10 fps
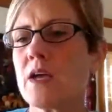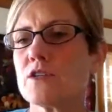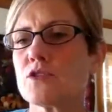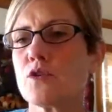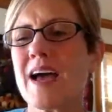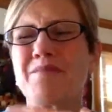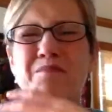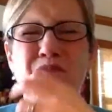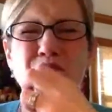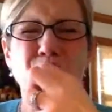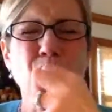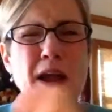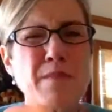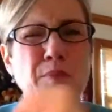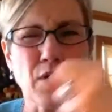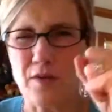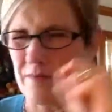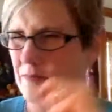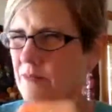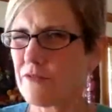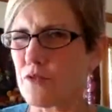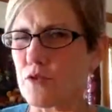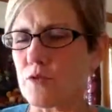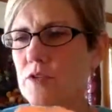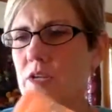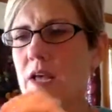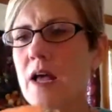So that riper fruit.